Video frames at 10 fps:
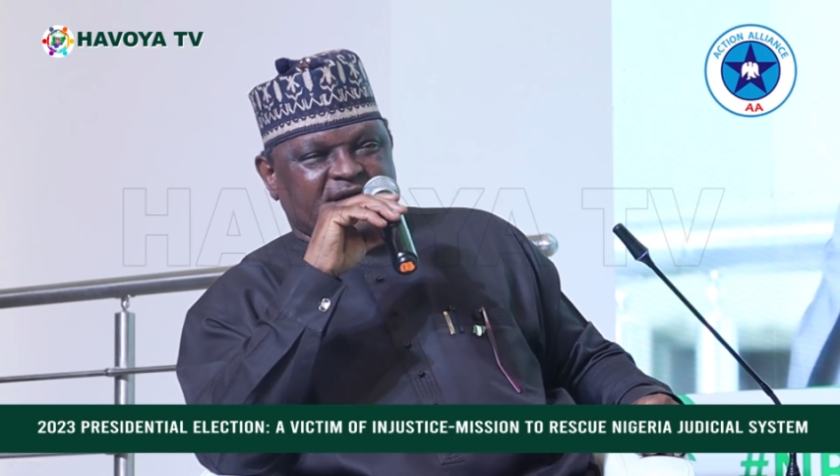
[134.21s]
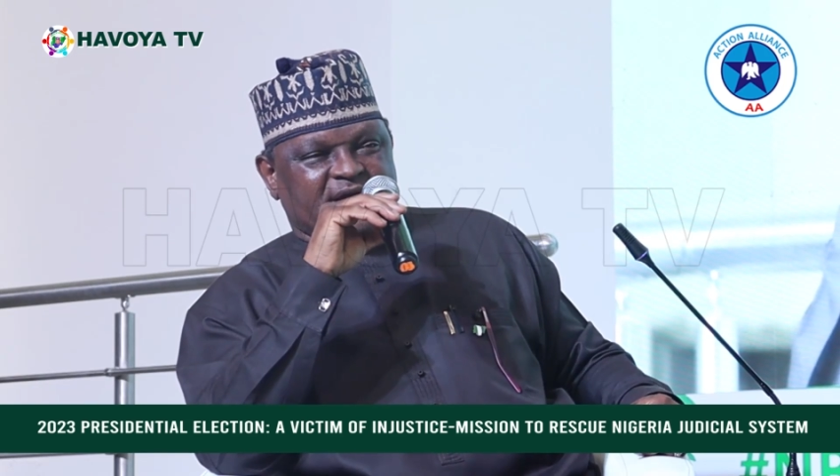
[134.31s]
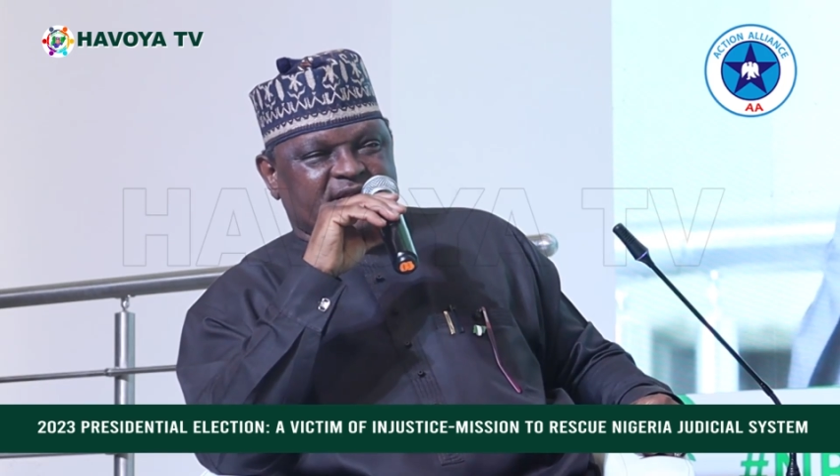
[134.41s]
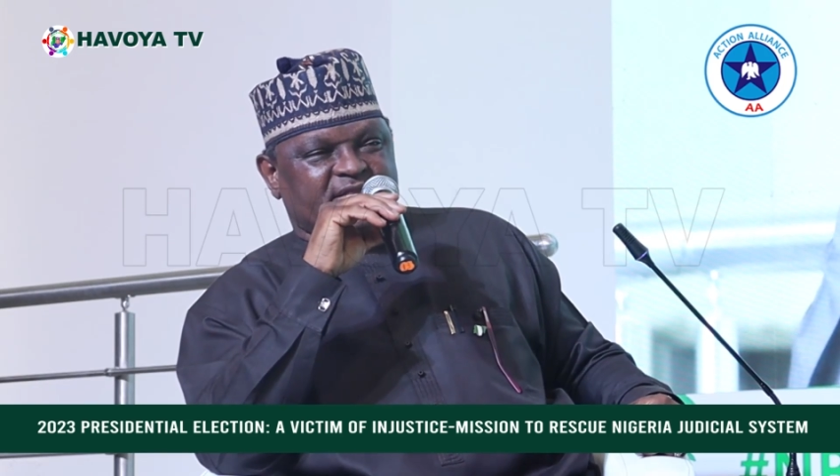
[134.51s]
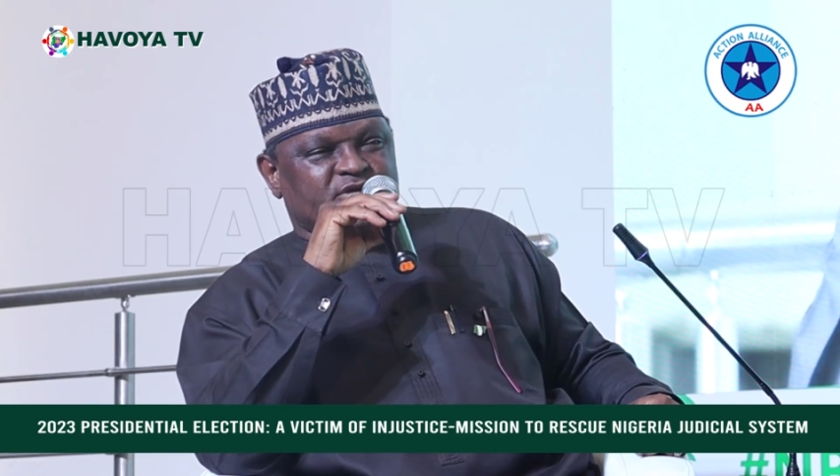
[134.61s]

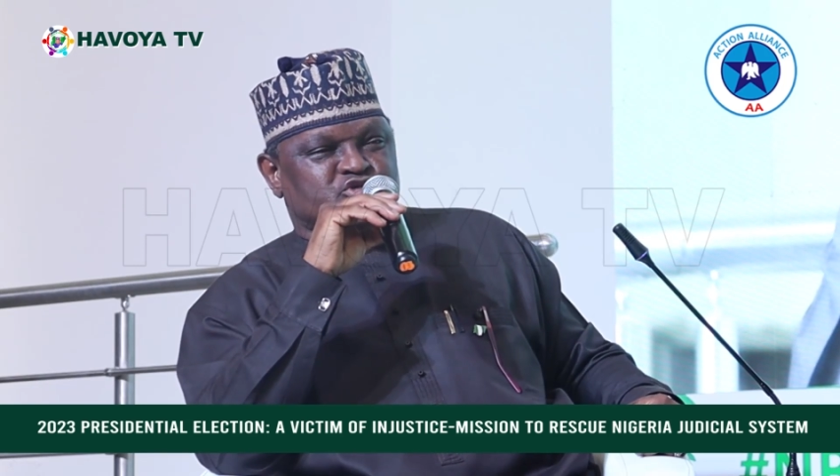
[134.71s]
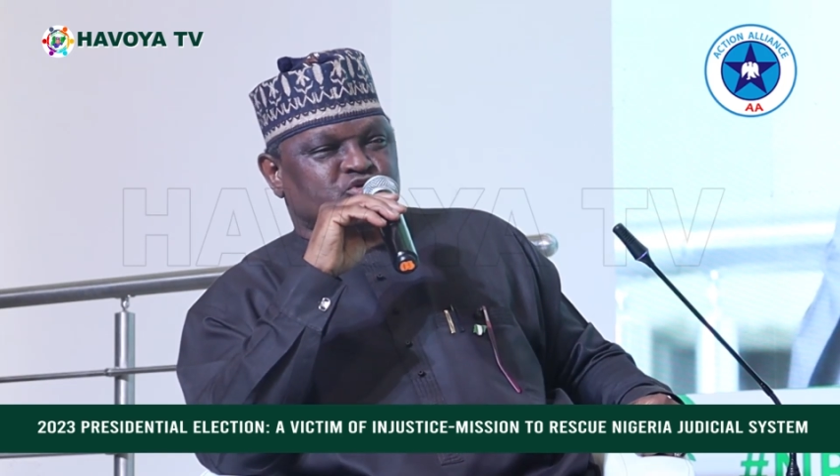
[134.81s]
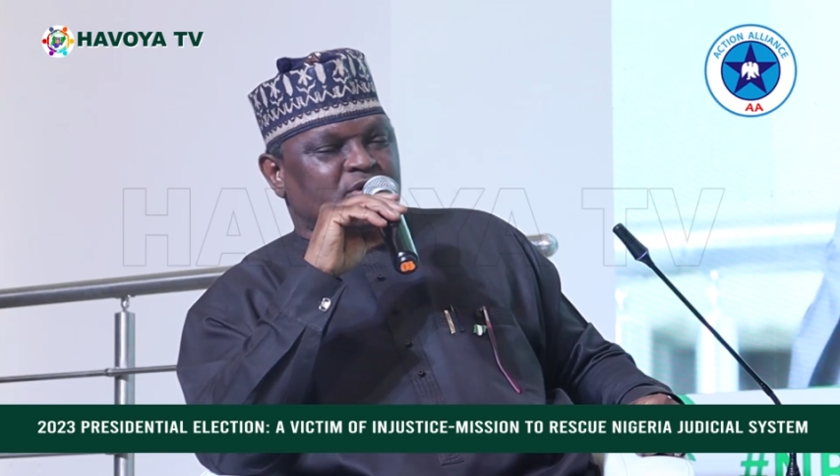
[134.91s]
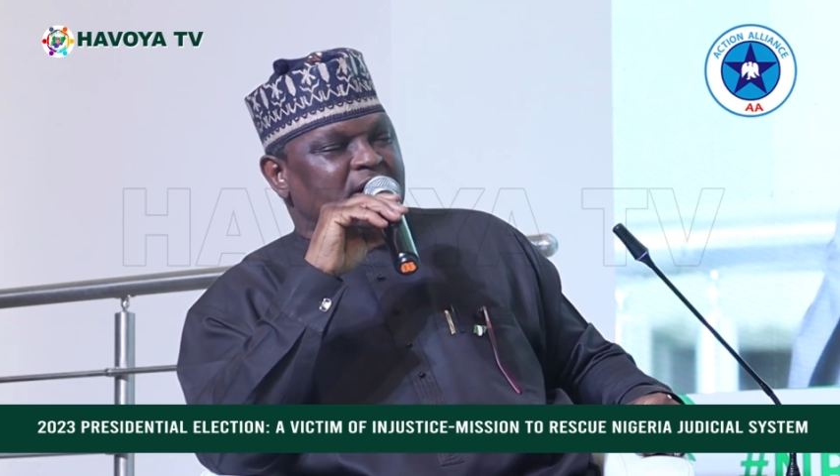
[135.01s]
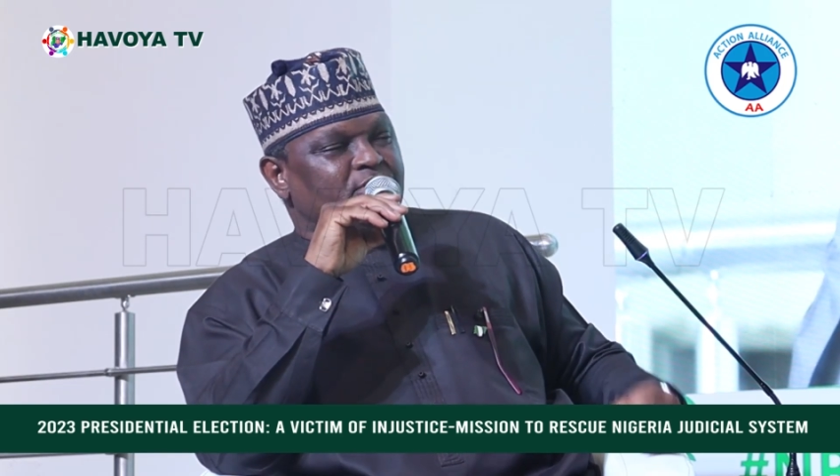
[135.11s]
And they
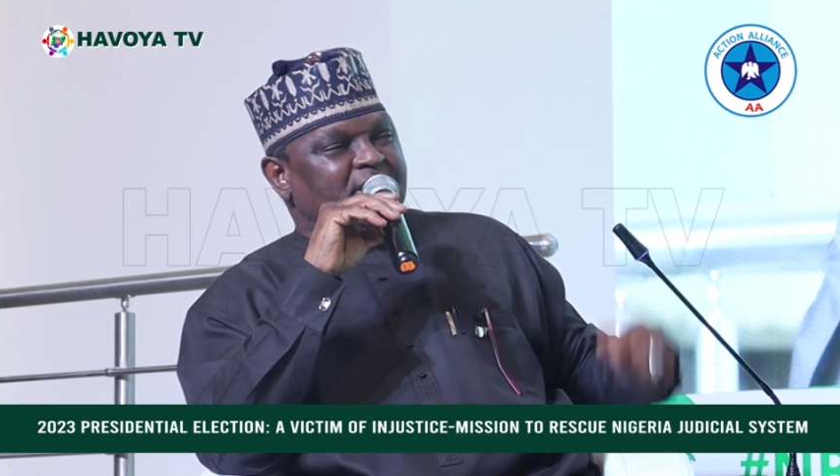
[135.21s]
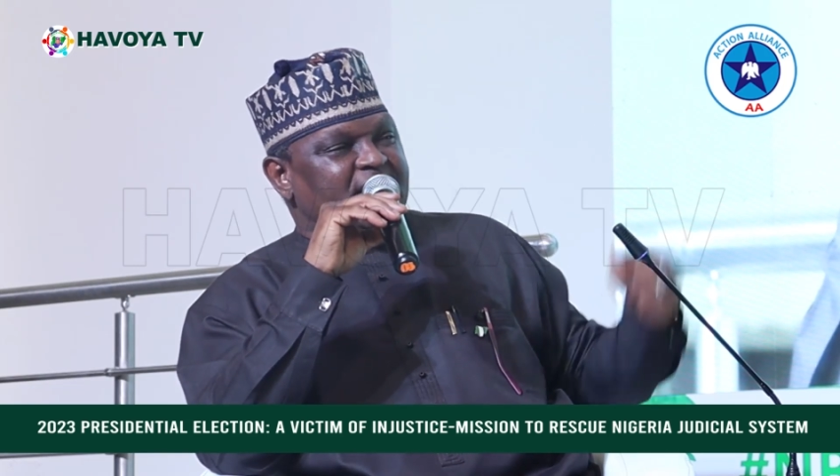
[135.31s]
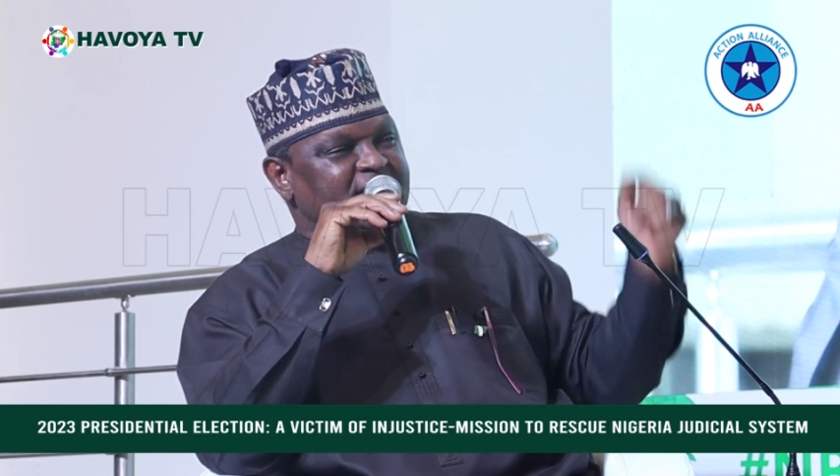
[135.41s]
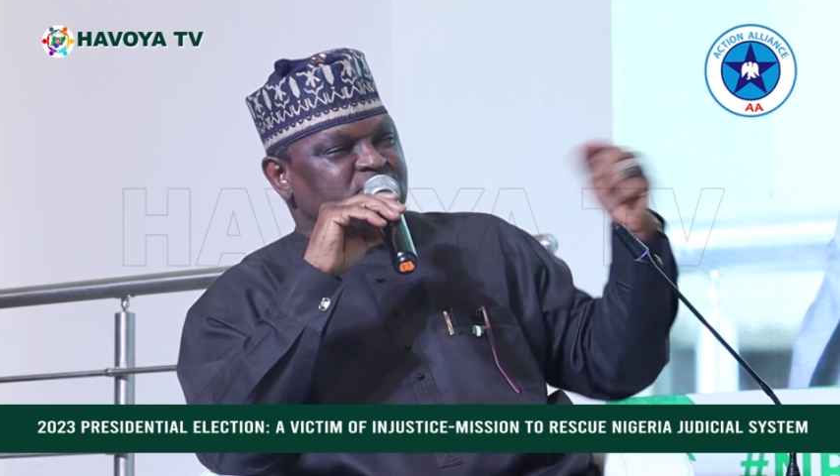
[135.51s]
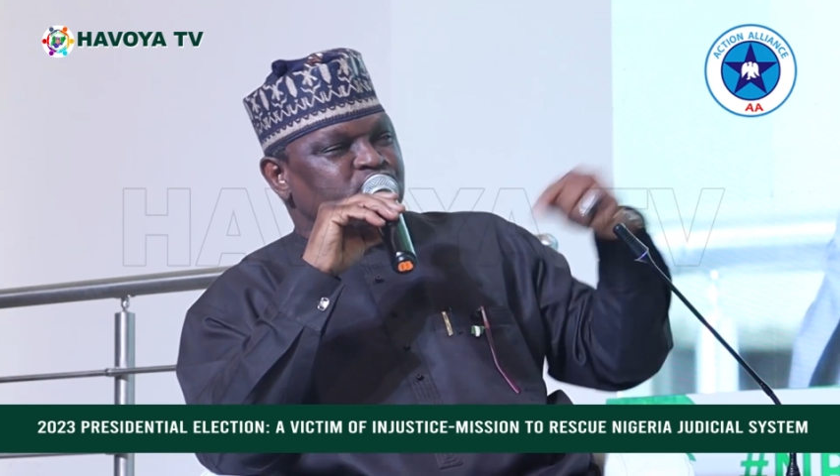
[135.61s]
saw how
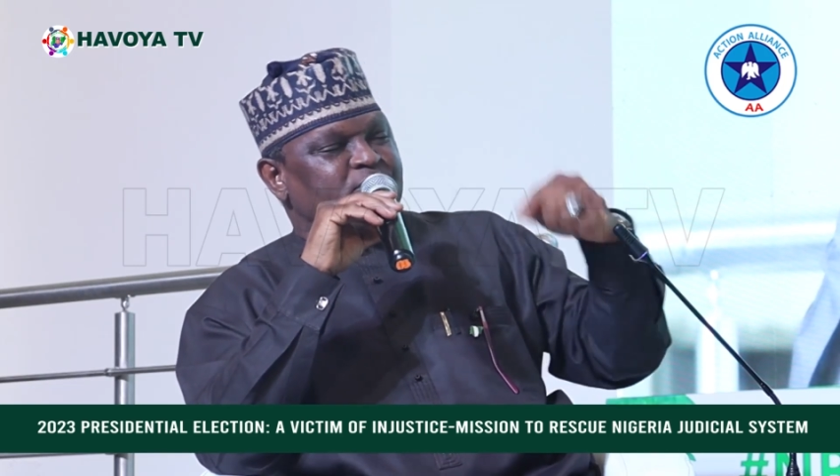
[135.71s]
lies